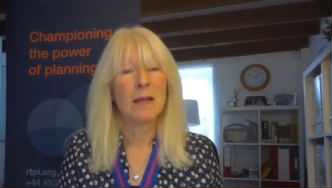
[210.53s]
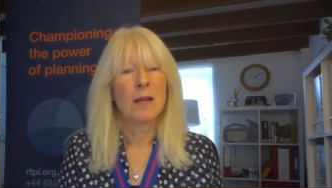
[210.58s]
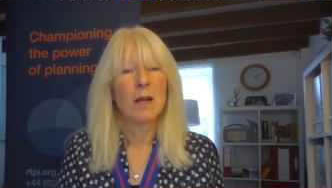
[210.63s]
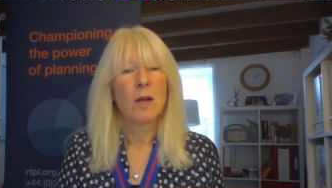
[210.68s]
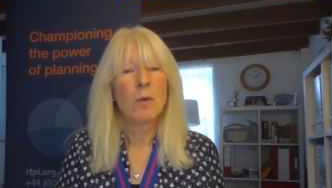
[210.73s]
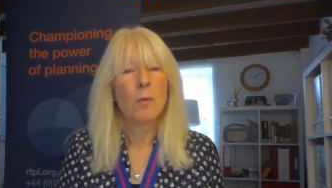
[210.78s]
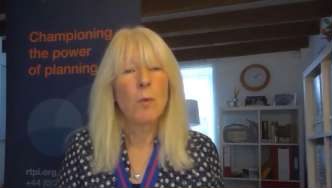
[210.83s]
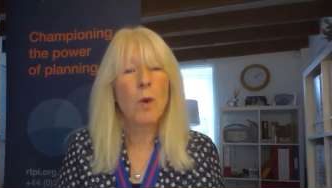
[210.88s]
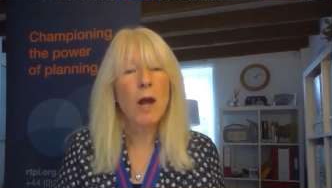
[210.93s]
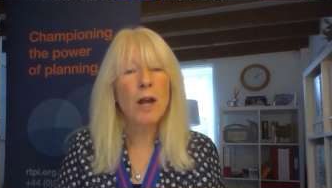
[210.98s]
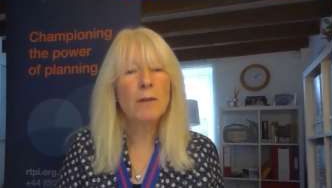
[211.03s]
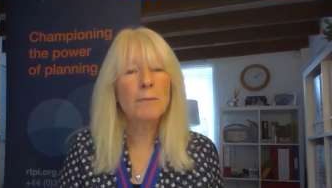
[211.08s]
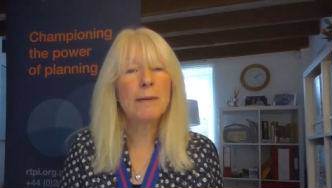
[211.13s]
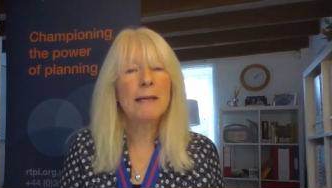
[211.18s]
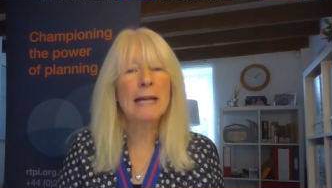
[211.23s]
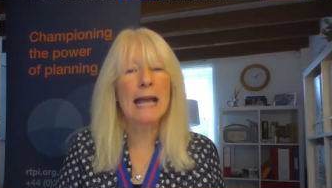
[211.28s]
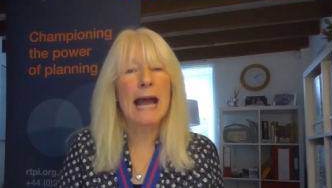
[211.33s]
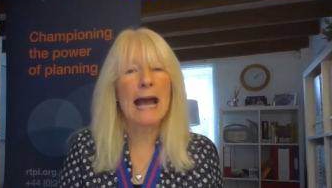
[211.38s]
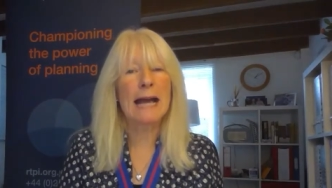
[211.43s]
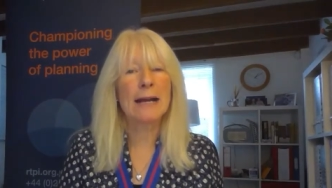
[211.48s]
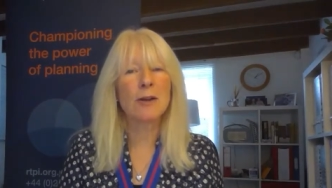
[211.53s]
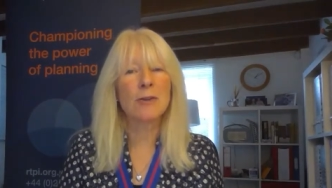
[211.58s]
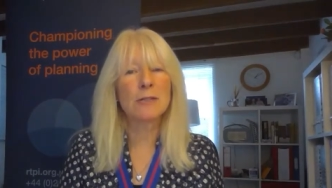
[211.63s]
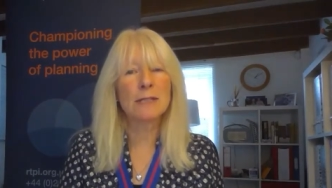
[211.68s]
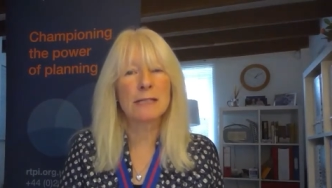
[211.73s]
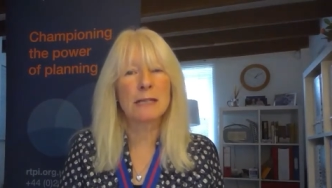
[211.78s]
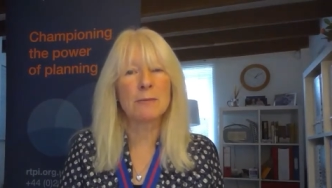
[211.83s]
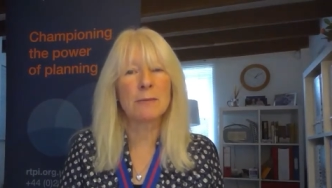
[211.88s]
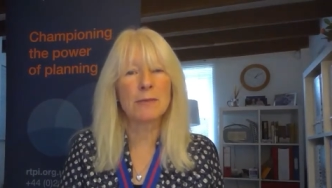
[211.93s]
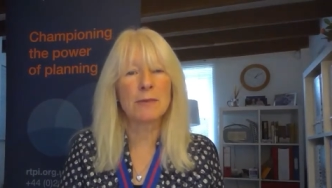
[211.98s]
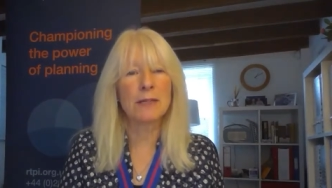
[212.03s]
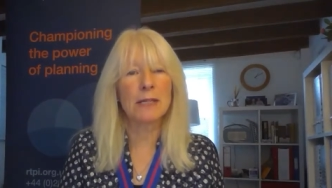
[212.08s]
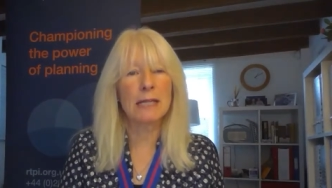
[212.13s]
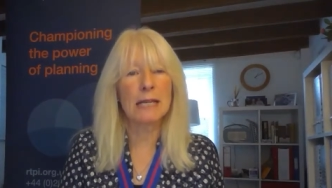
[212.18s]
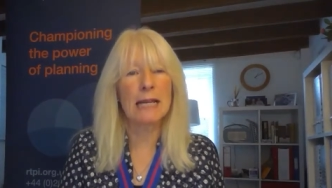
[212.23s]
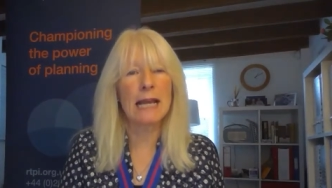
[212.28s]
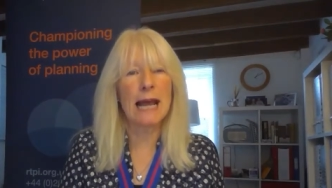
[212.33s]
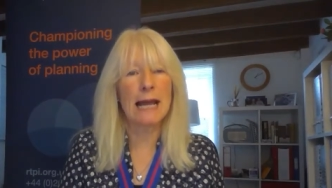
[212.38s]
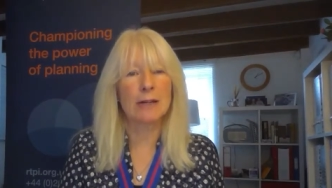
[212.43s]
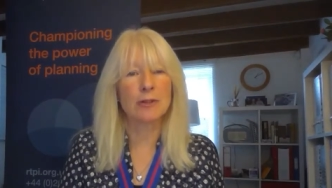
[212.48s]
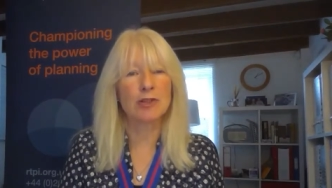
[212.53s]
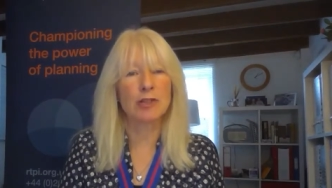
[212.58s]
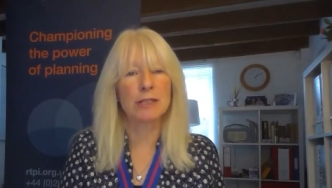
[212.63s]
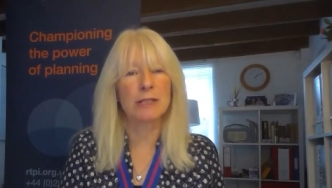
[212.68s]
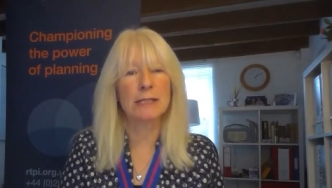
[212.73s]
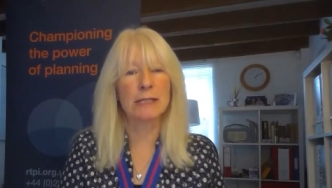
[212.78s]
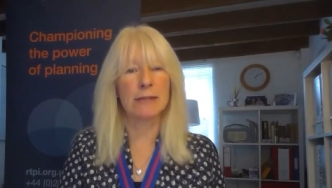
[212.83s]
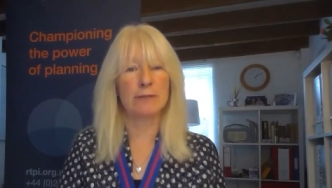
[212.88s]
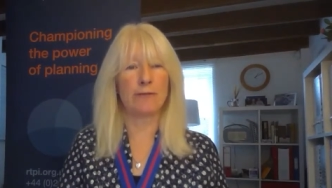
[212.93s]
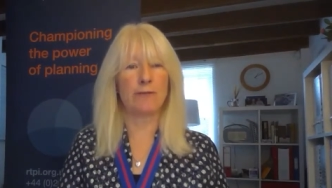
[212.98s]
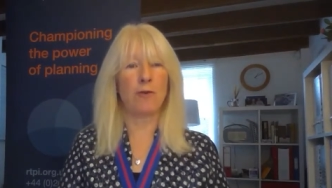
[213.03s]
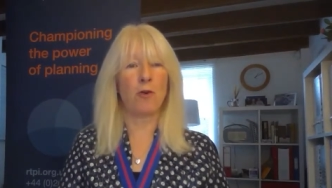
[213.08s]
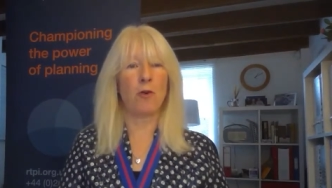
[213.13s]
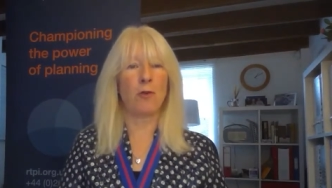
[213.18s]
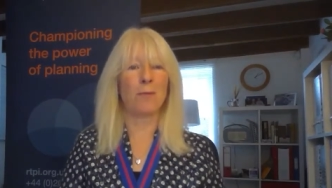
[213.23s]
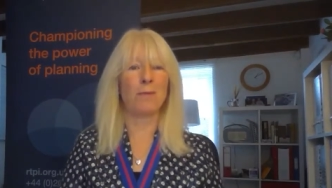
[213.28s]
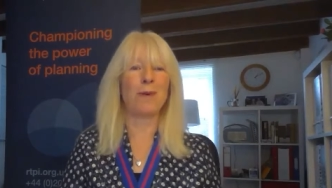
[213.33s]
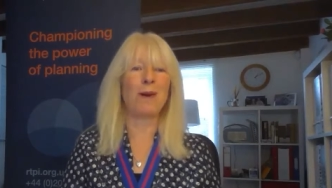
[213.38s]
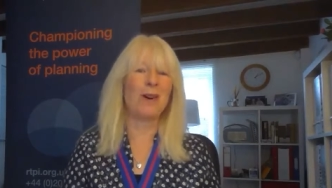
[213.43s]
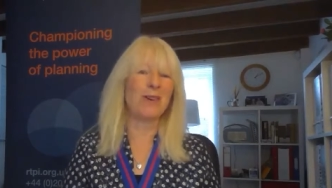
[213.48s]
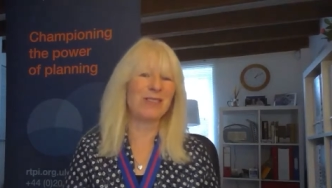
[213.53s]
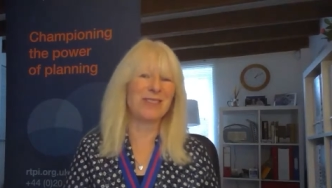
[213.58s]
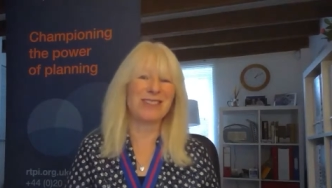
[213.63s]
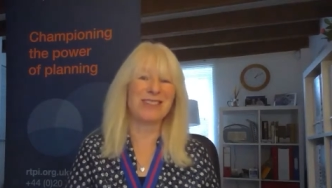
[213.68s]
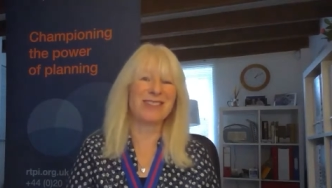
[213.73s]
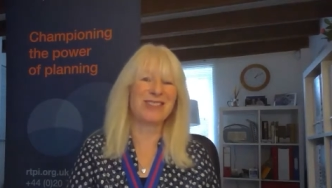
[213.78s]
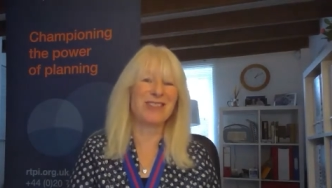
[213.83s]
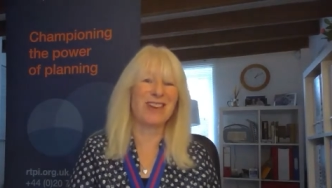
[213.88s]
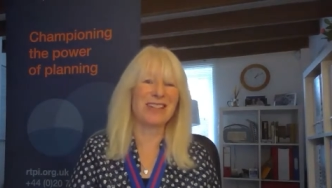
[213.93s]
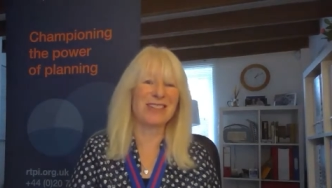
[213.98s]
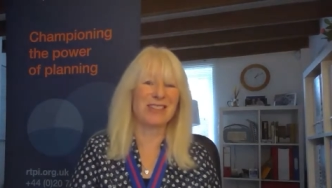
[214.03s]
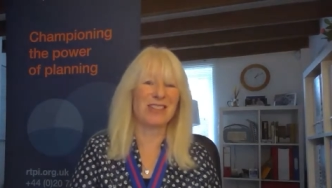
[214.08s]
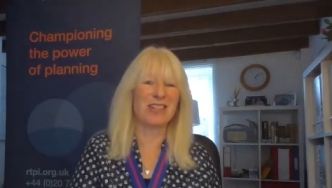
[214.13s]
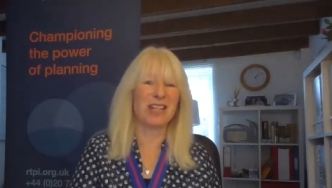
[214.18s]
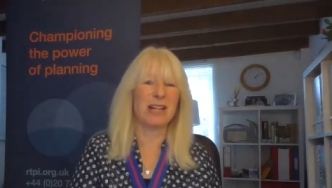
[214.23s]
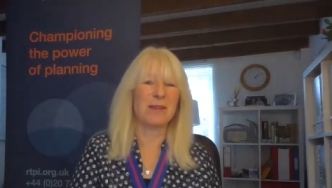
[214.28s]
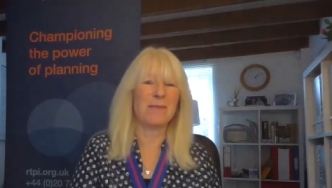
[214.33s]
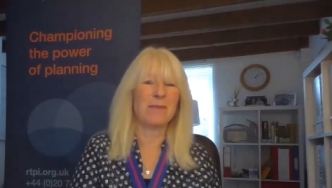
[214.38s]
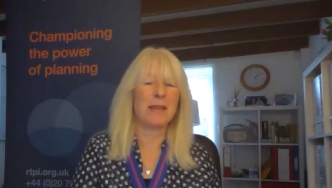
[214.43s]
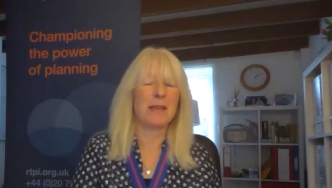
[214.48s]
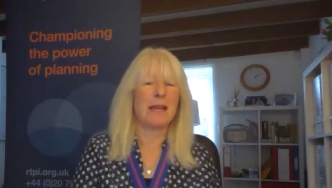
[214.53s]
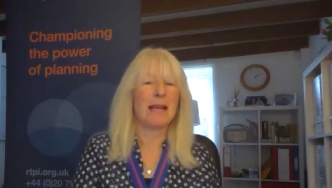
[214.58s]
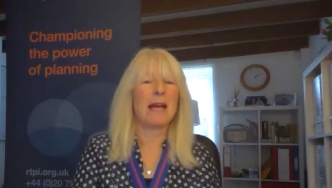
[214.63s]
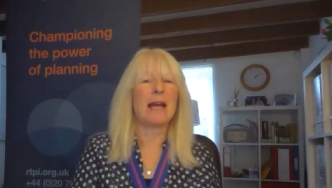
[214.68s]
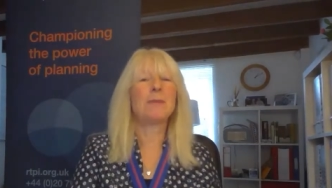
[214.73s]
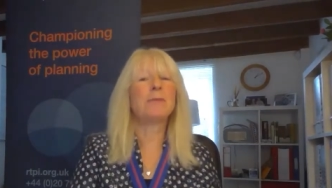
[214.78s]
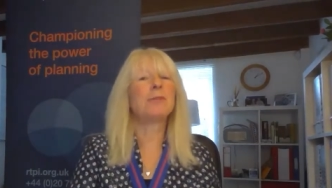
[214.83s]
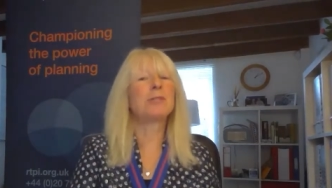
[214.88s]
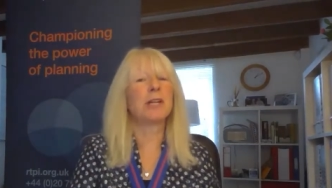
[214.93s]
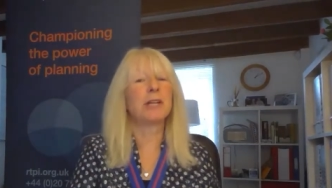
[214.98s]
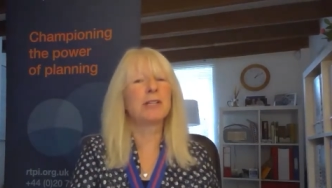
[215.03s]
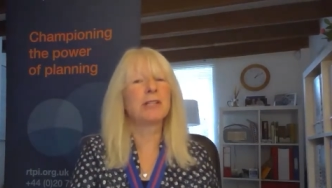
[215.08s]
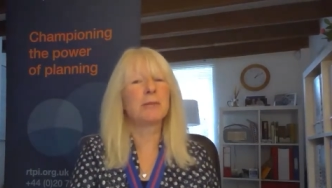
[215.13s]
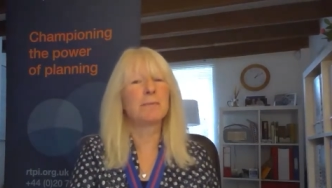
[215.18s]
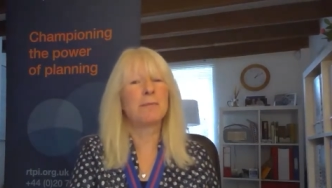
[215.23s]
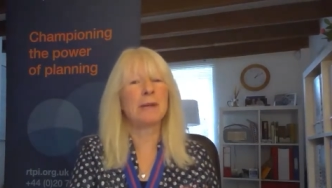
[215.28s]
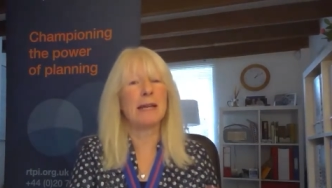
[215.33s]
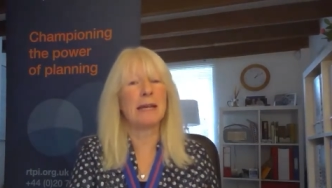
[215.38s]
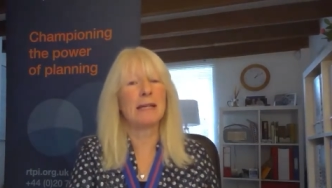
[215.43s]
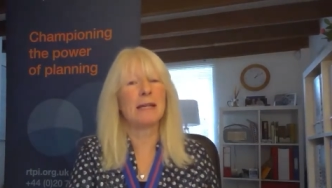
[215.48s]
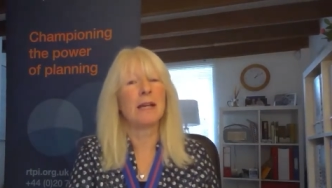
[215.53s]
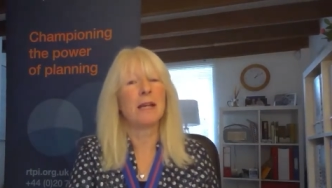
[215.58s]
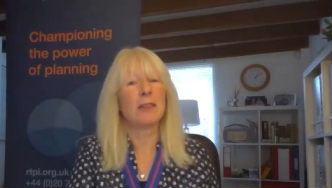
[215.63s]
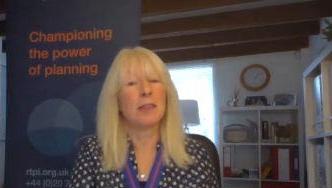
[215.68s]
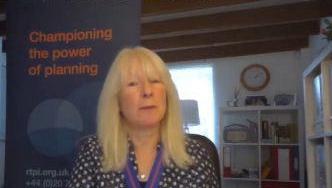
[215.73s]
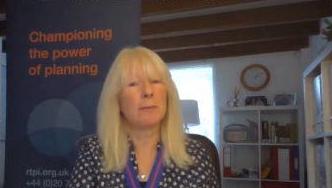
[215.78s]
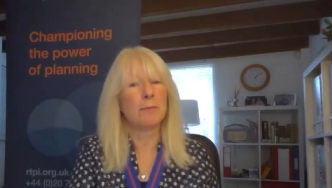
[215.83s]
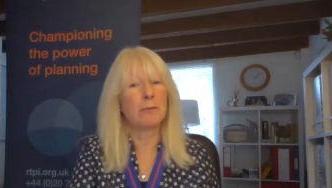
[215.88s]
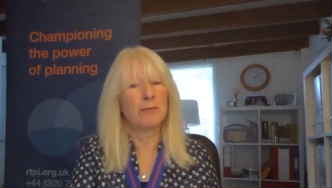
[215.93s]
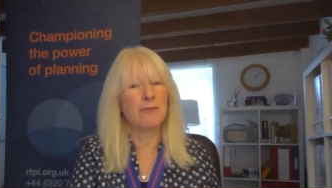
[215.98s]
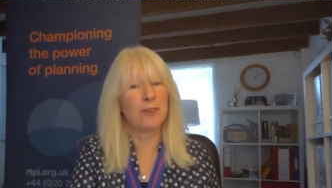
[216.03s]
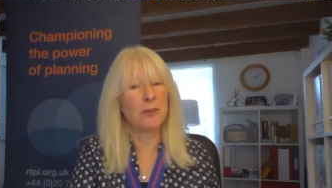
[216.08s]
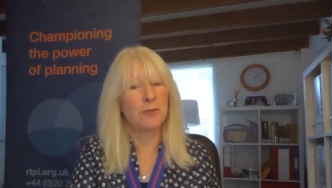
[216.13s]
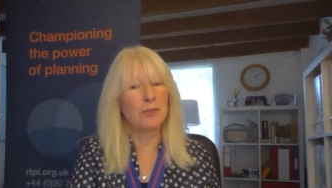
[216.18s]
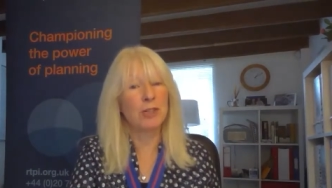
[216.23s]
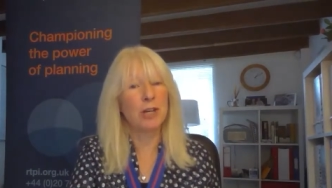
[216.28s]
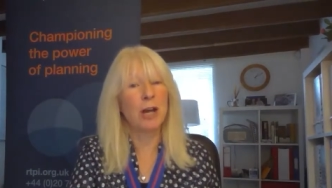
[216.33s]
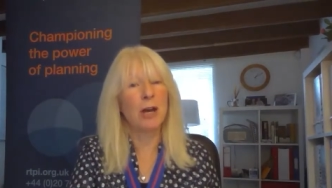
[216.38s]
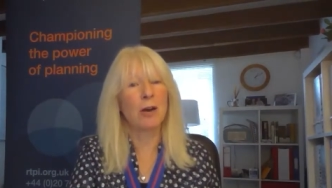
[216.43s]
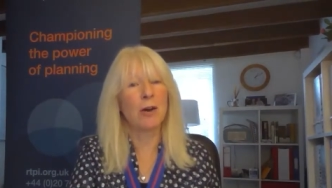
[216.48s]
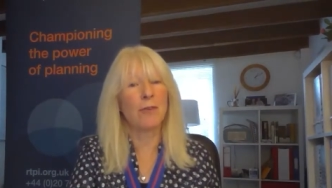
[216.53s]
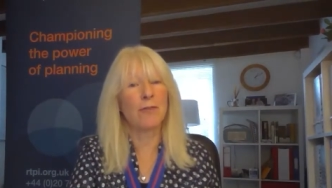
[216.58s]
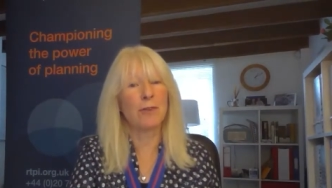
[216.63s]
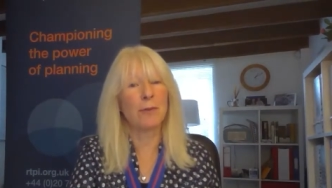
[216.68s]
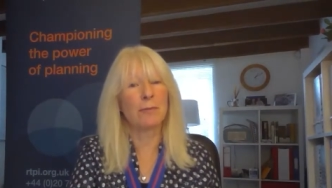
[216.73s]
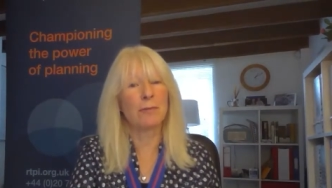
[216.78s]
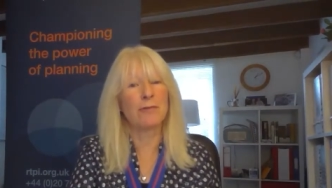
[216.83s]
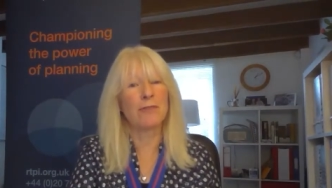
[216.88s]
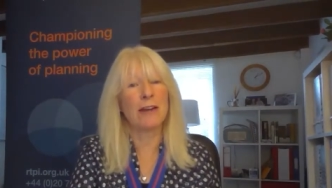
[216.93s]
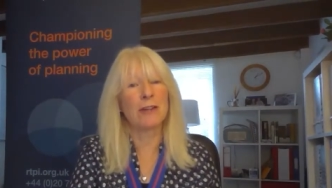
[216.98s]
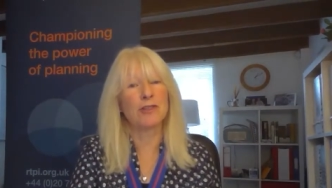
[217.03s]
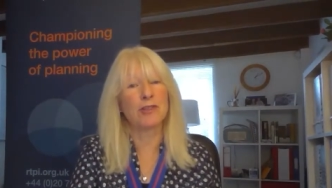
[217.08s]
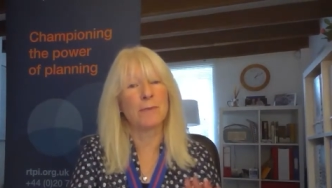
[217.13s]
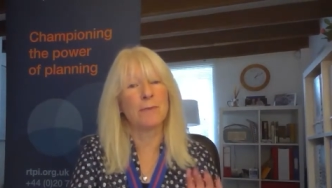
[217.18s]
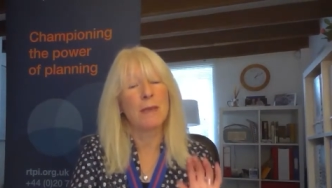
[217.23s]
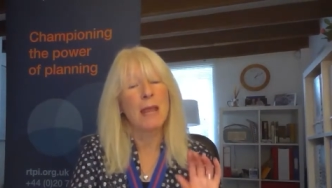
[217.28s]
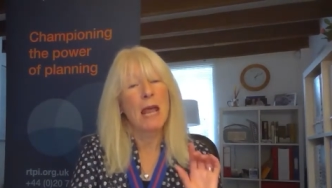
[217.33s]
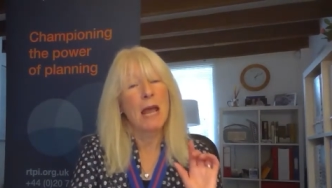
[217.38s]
Work began on some of the key actions that form part of the strategy and would underpin the future of the profession.